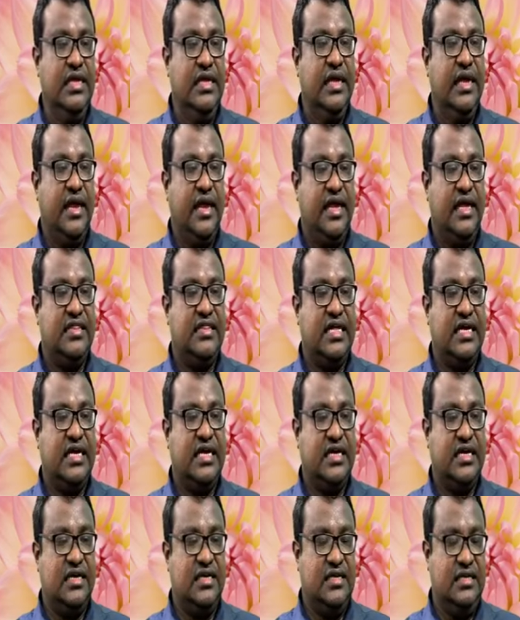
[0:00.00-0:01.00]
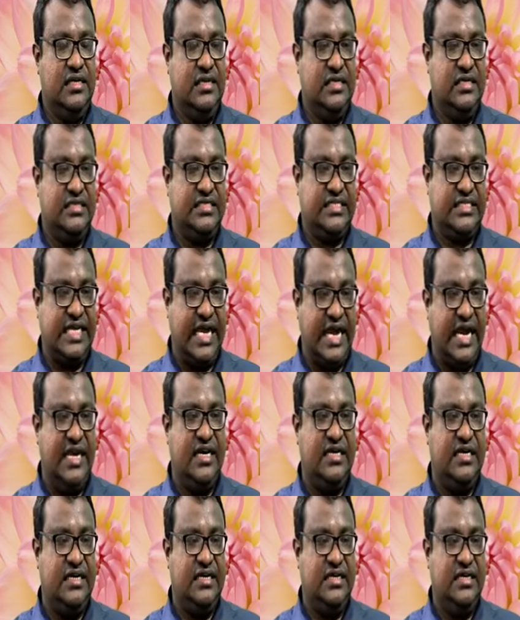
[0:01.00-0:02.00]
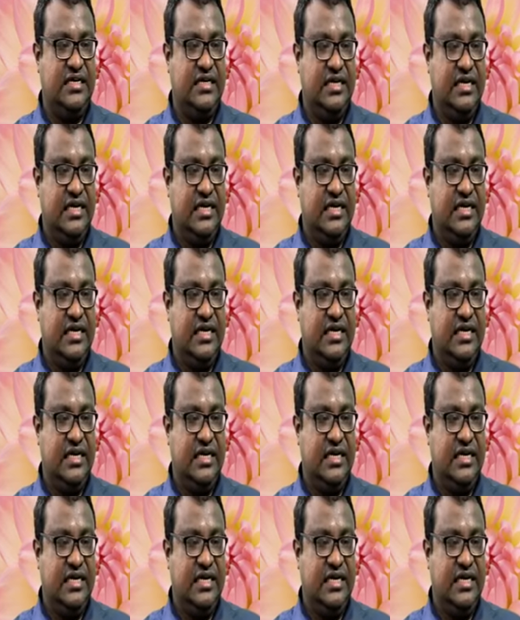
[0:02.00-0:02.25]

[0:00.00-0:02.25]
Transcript: in the second